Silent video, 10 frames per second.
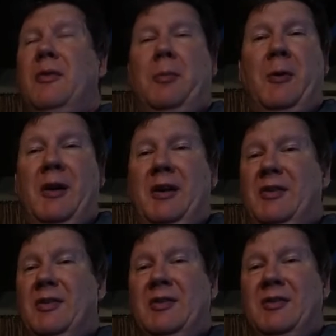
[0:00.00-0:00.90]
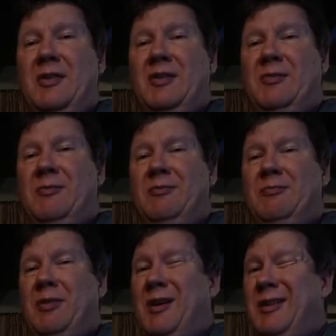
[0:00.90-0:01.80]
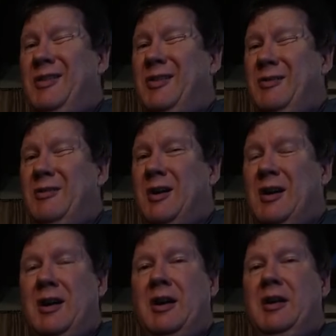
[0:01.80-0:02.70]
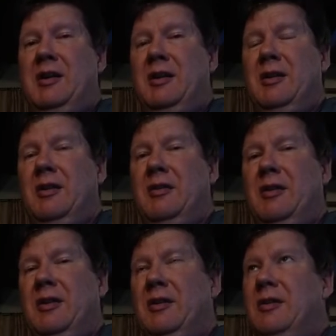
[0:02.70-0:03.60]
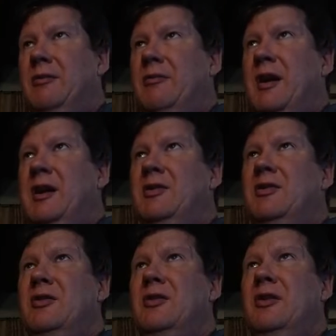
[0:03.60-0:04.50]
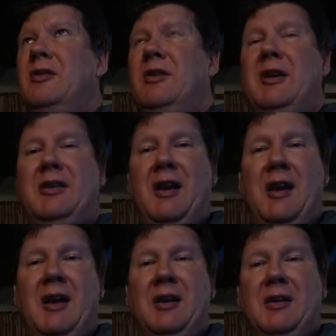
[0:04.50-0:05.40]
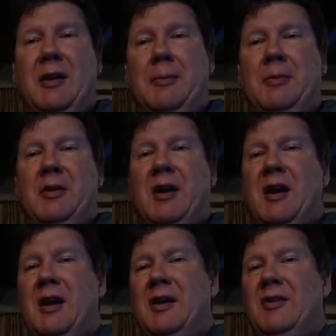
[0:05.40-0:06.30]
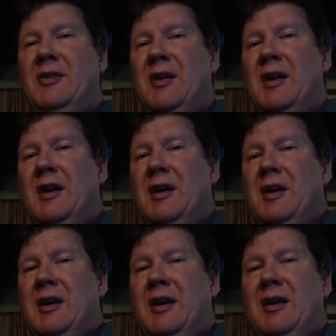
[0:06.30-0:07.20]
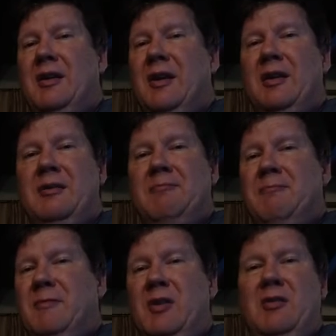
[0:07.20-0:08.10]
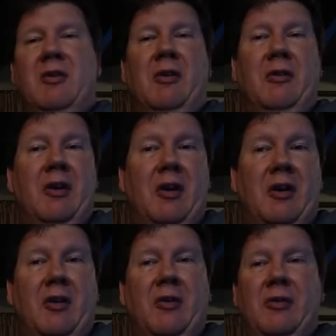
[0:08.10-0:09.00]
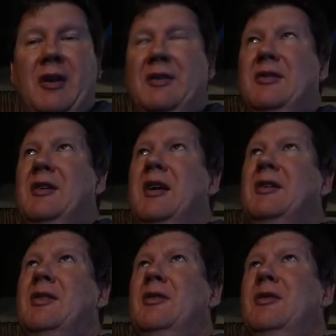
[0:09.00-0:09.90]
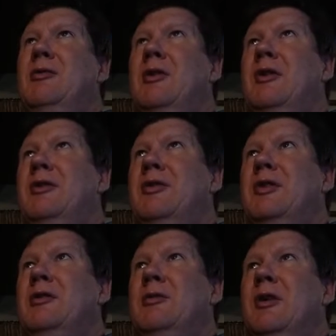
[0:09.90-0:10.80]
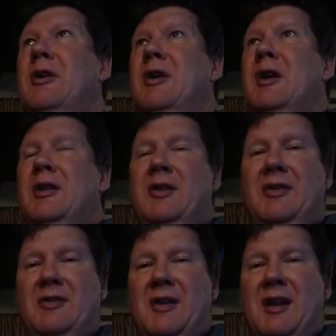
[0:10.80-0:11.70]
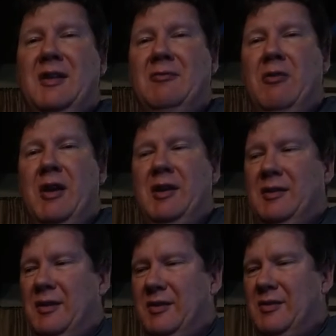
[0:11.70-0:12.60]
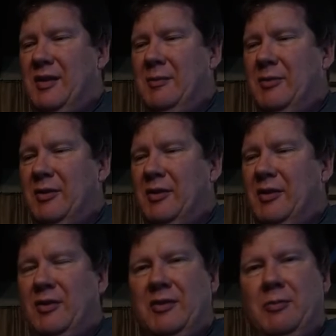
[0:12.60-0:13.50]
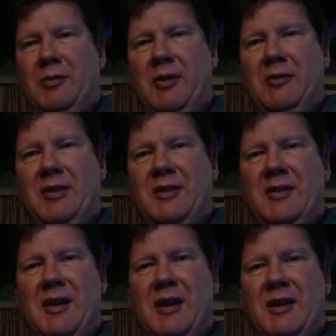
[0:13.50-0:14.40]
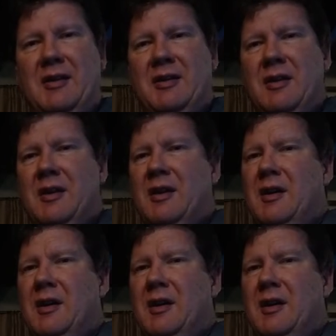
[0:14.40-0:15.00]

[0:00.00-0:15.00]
the price is just probably too high. You know, the the Rangers look like they had a couple guys uh, that you don't know. That's see. that's always one of those things where these dead weight these teams are just completely dead.